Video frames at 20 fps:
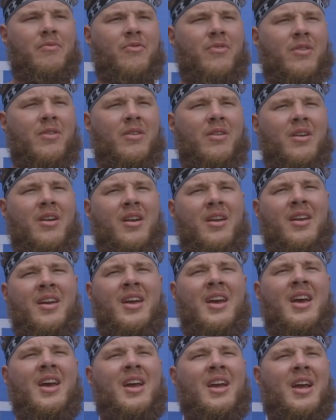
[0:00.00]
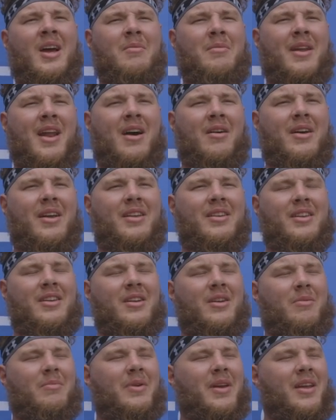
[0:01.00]
for coming out and
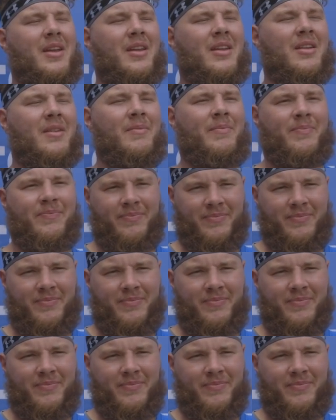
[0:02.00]
you know being,